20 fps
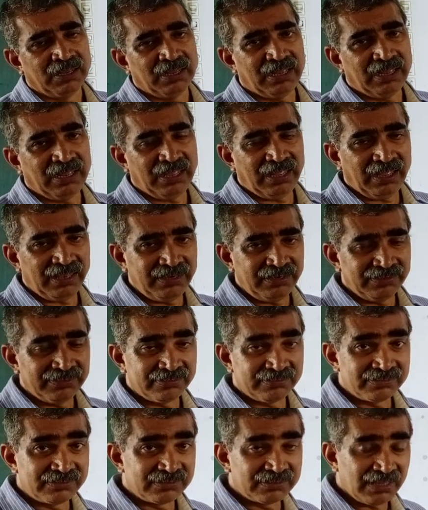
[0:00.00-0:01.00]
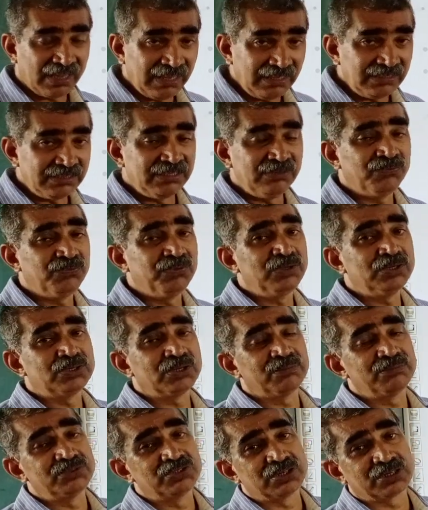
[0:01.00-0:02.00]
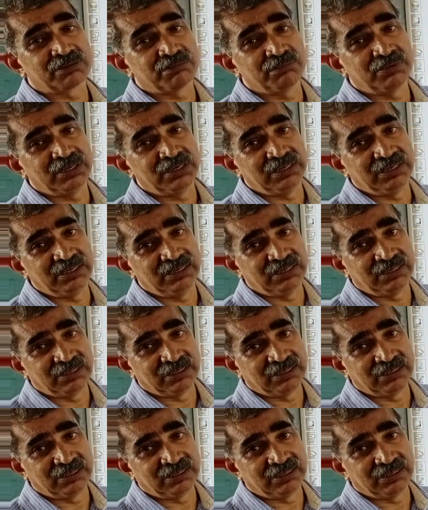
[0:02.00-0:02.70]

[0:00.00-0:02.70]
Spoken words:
And that defeat of Germany